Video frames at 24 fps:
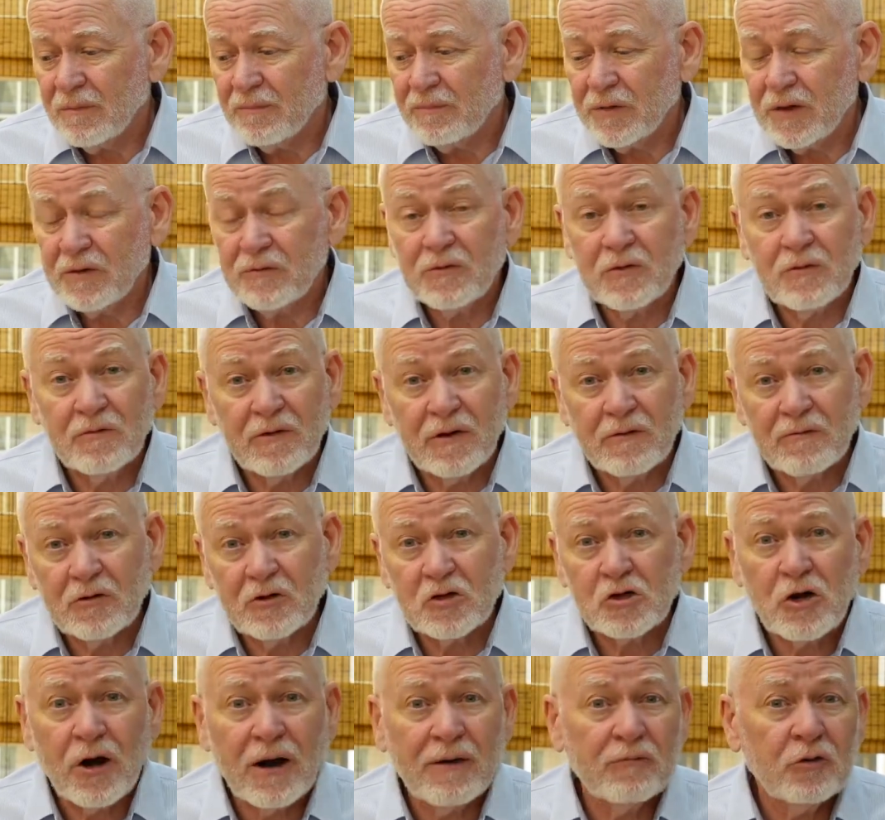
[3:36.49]
If you've ever
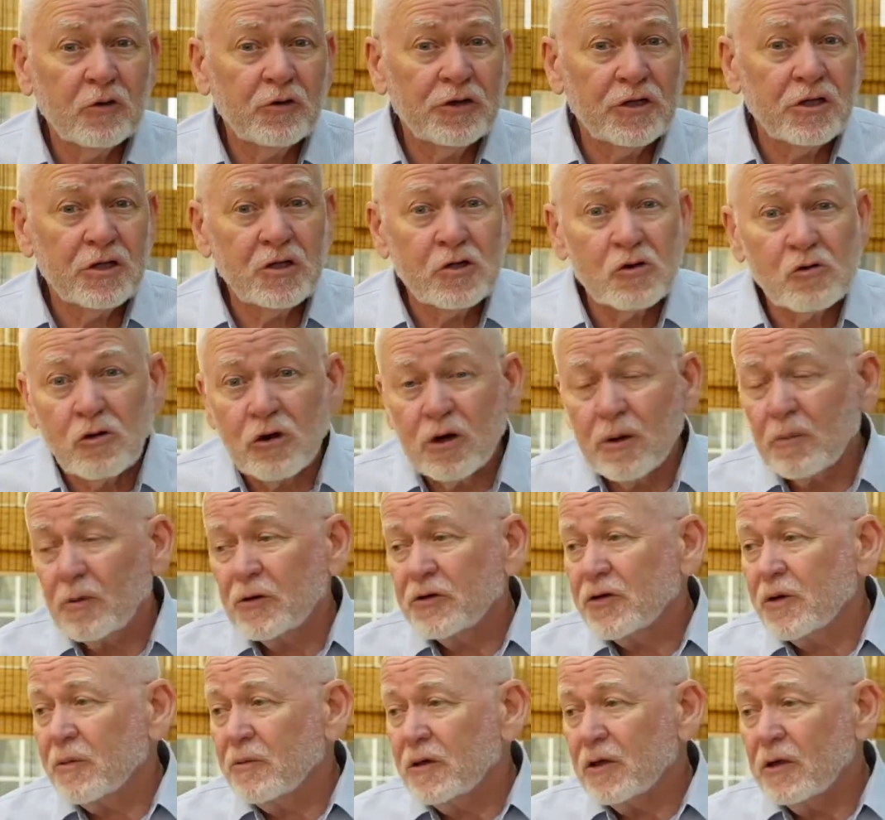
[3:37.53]
traveled in Europe or
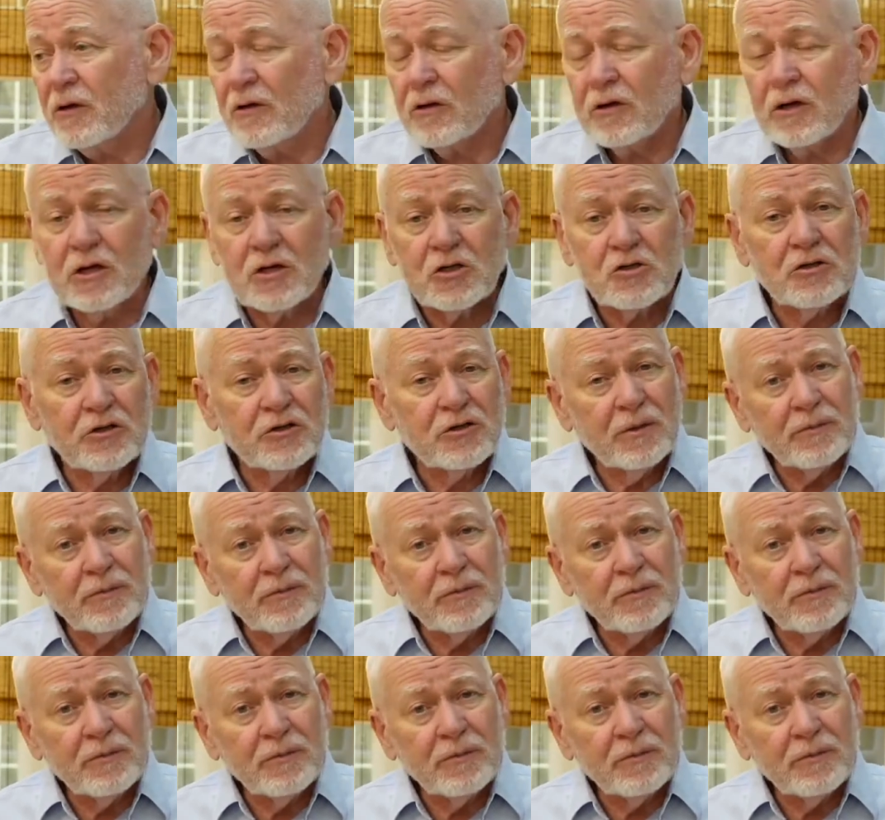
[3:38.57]
some of the other countries,